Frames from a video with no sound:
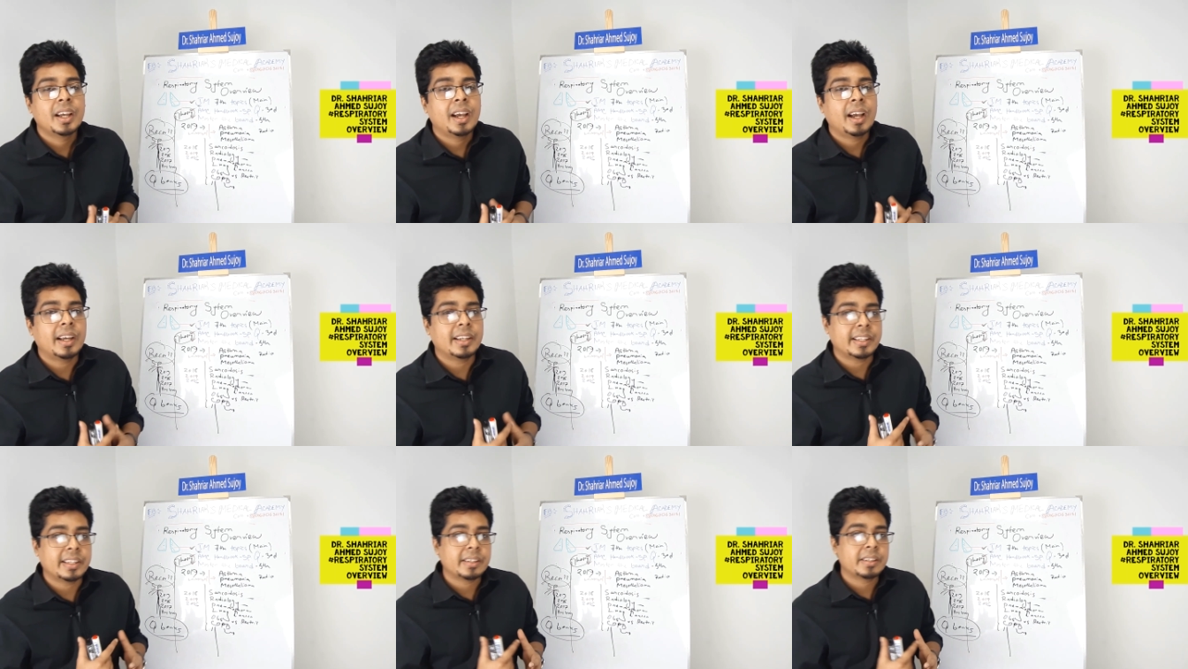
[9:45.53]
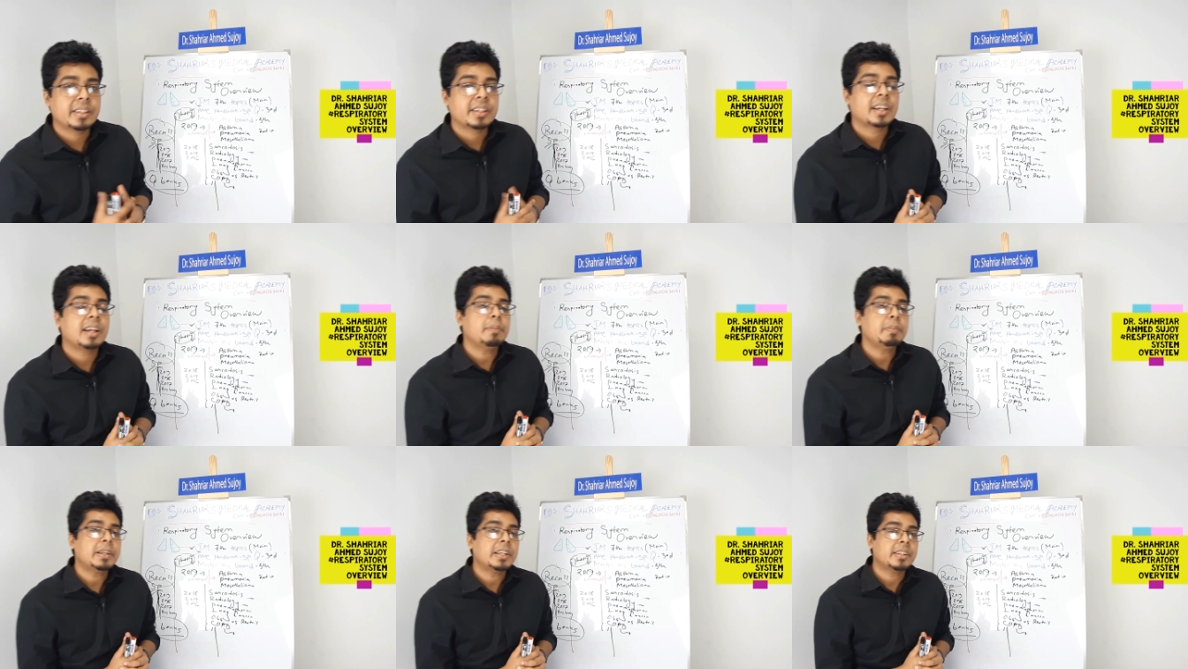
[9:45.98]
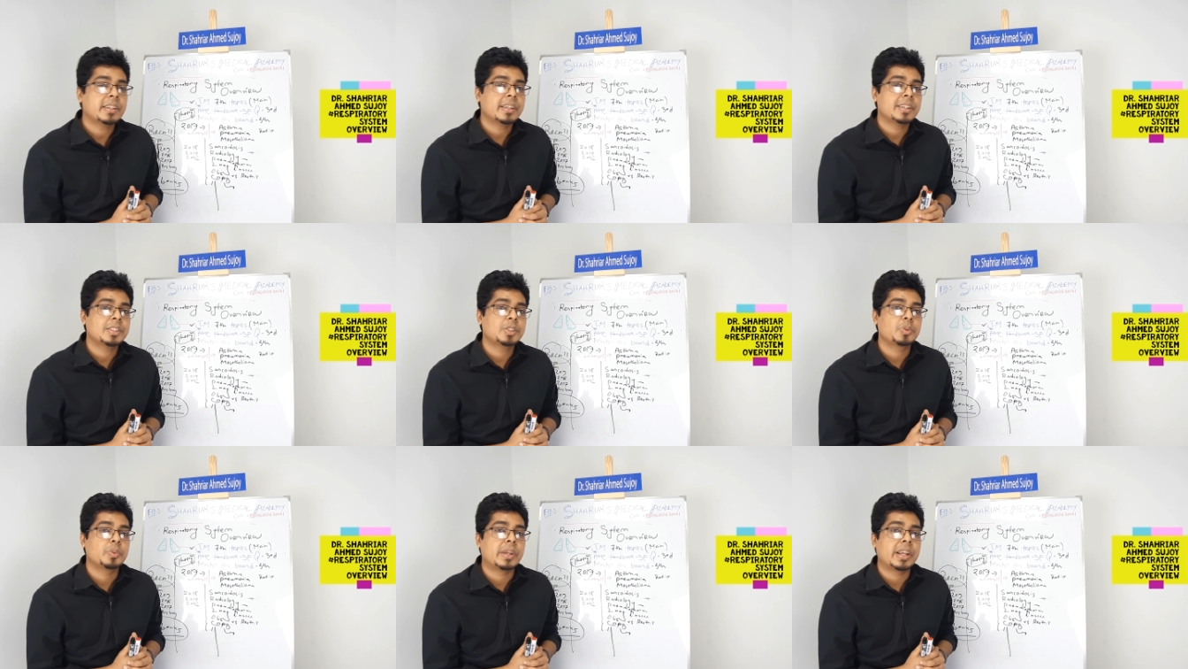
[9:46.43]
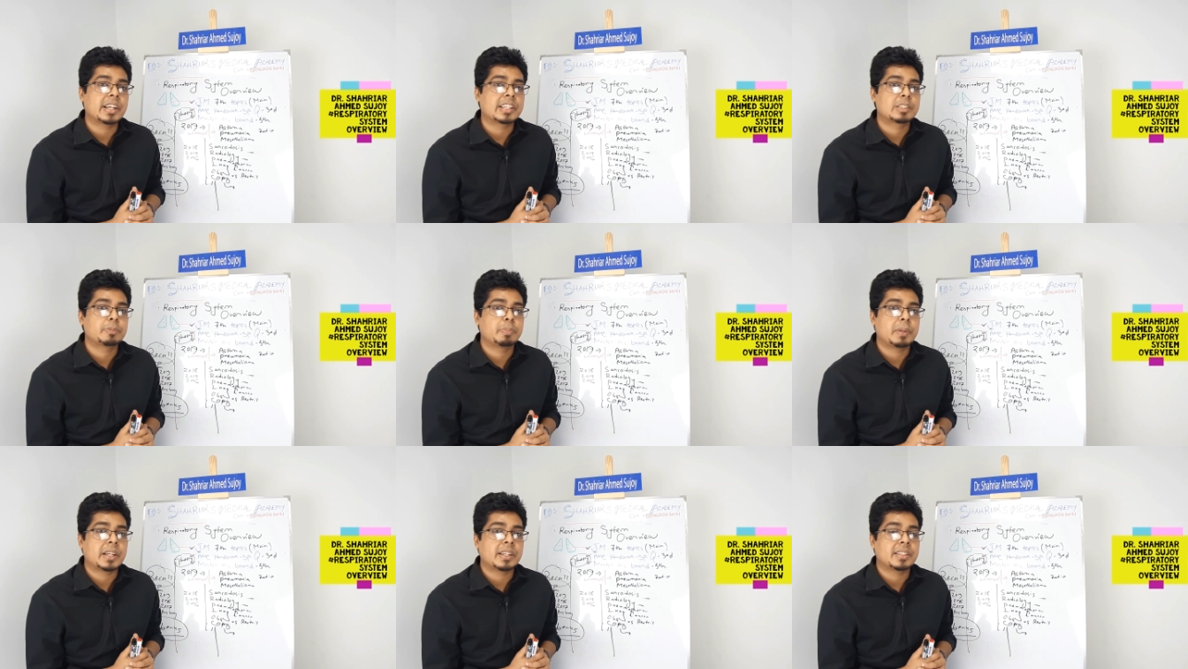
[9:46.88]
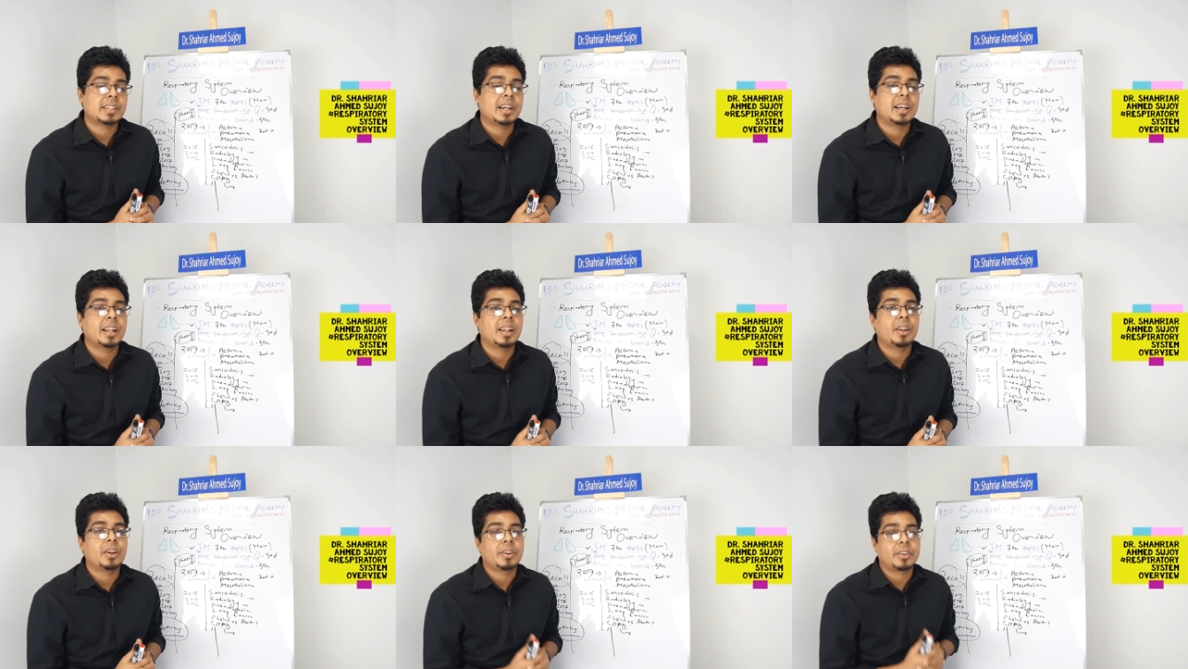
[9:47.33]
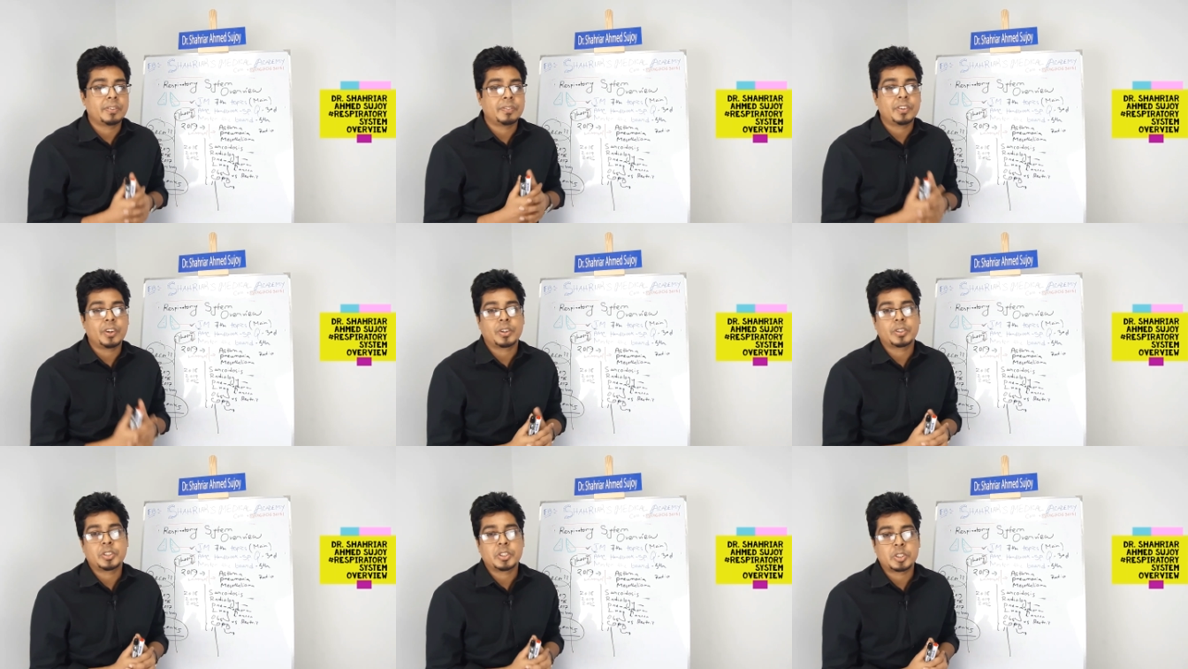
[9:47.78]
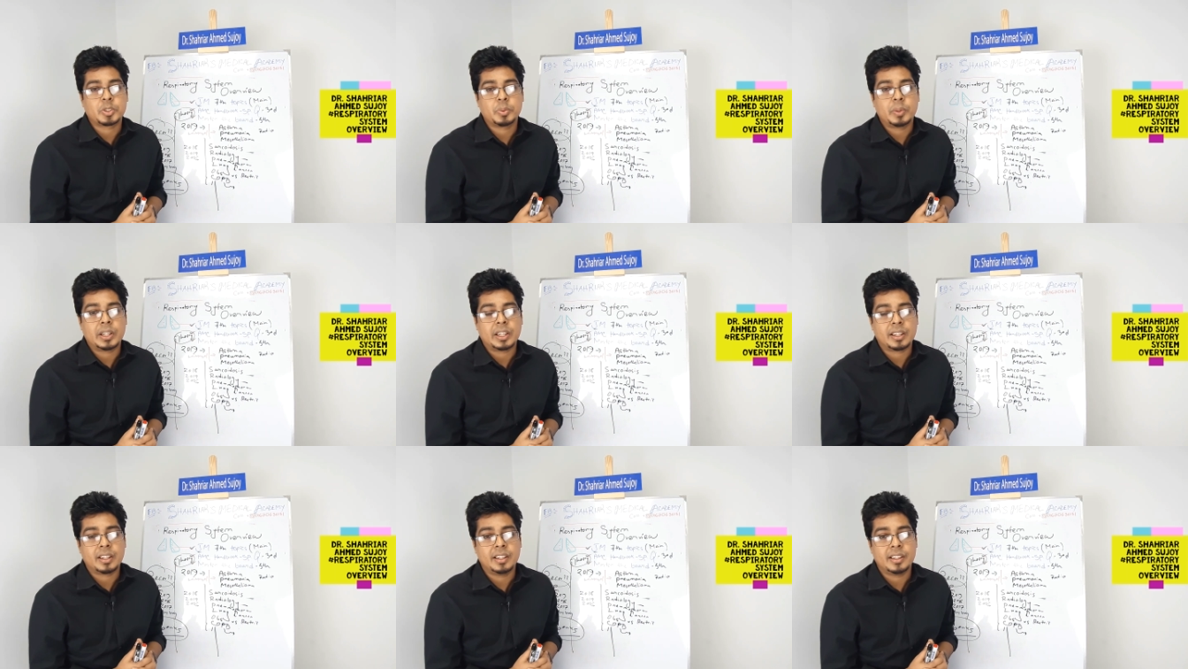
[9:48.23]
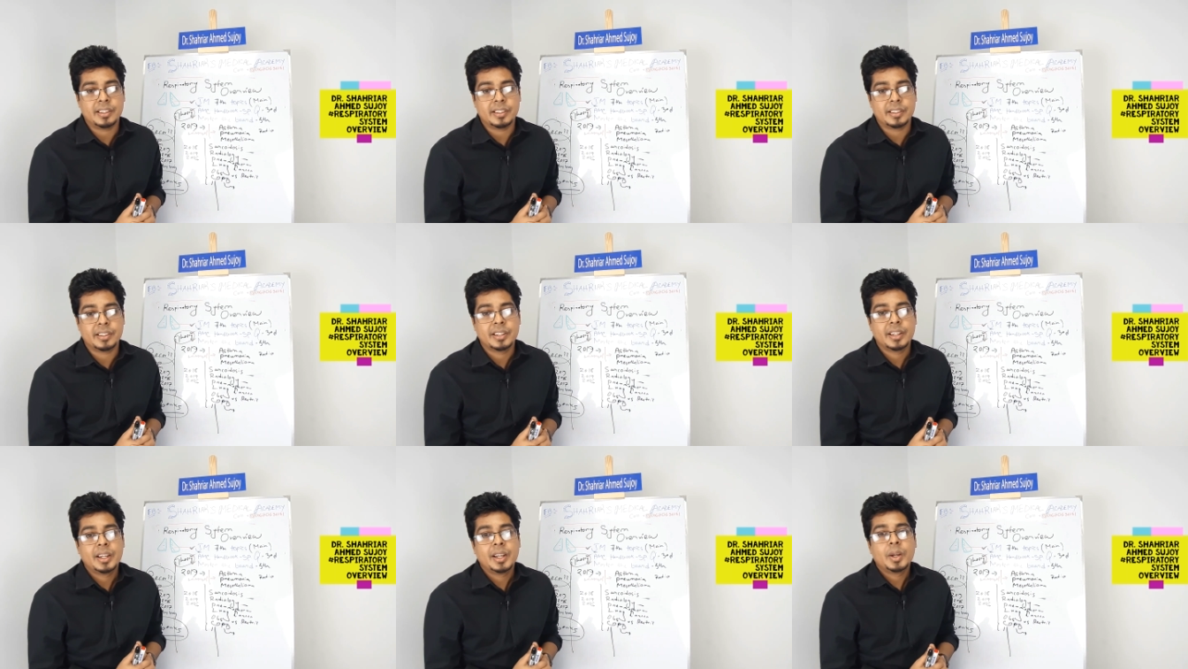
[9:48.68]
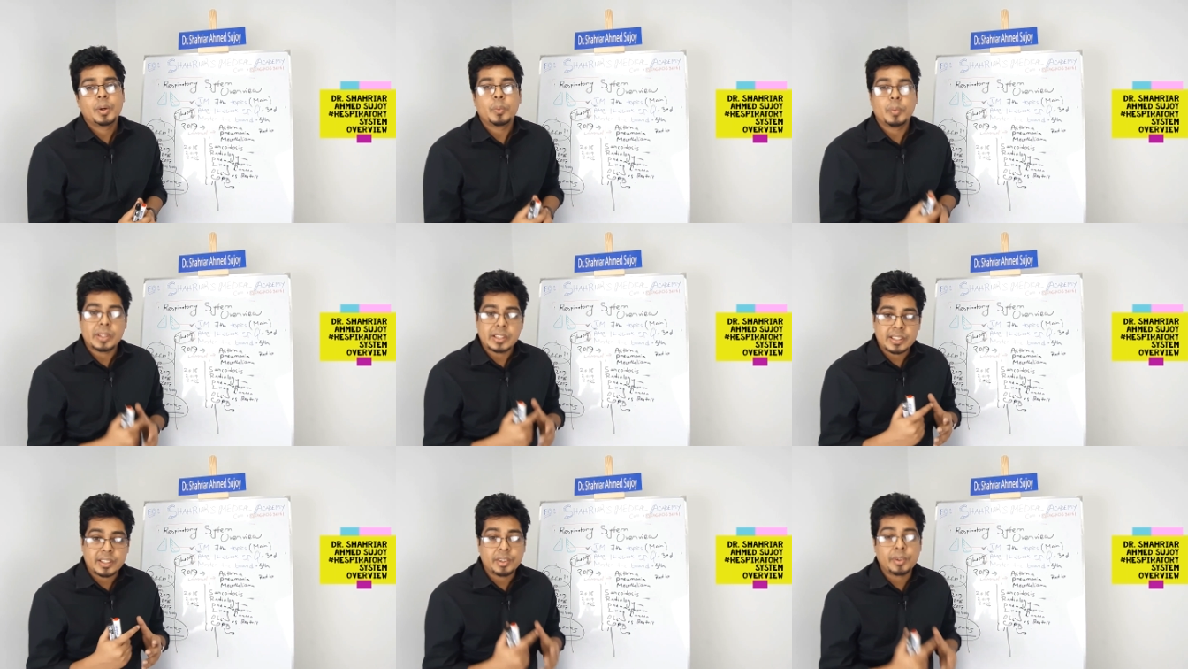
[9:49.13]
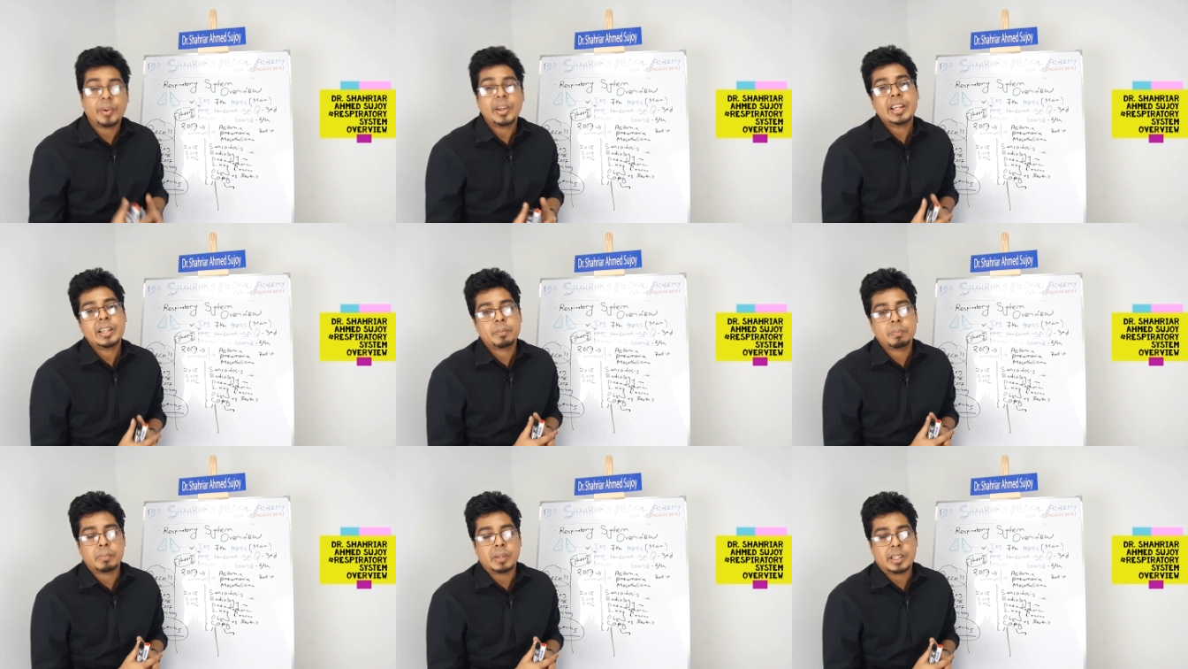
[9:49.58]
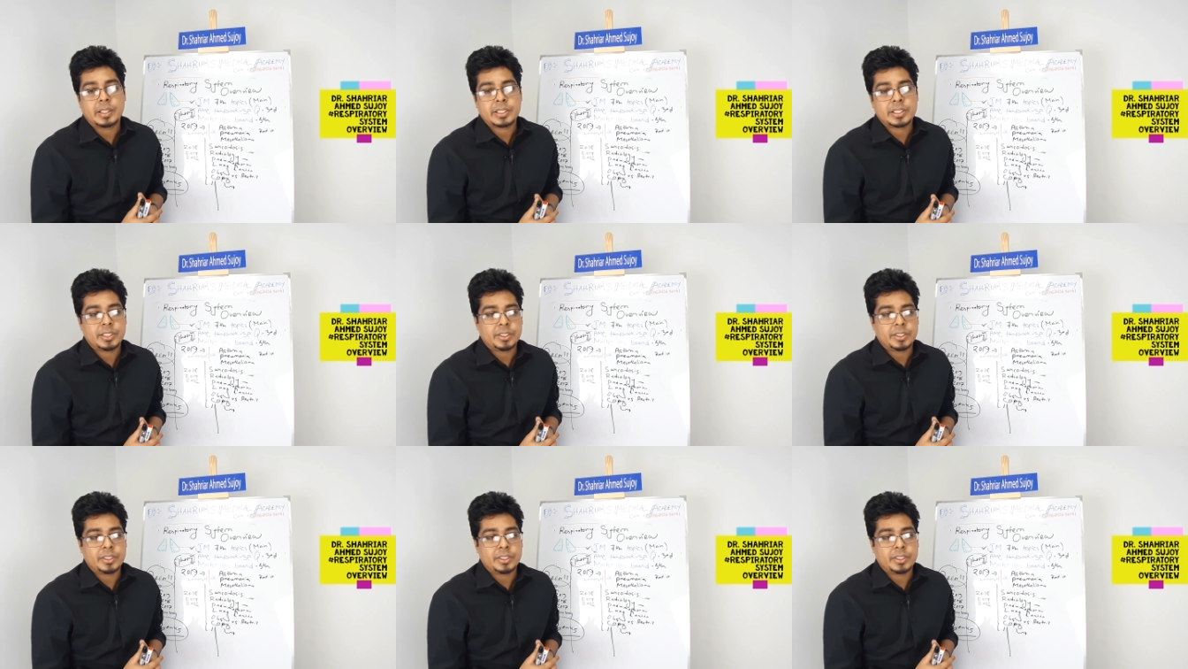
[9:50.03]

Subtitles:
And in coming days, we expect a lot of doctors will clear with great marks.